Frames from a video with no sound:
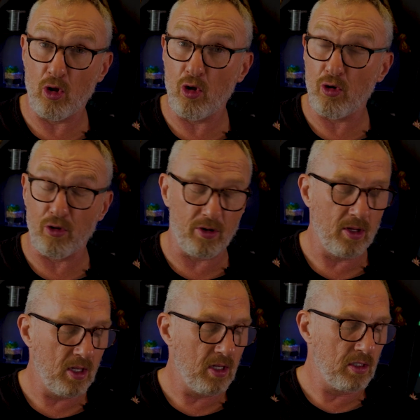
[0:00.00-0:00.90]
earn
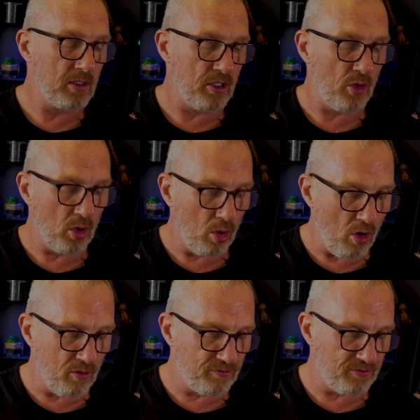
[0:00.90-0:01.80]
you know, a
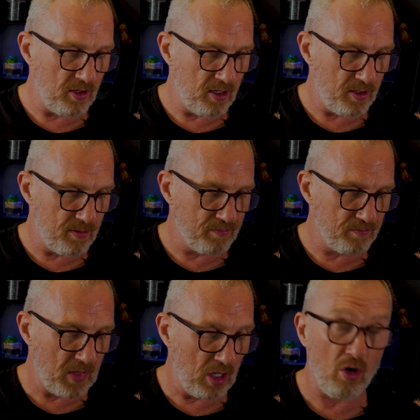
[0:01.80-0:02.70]
lot
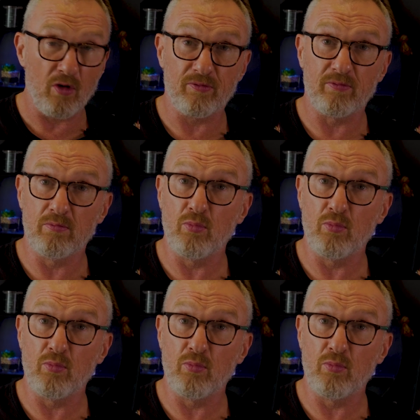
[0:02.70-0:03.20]
of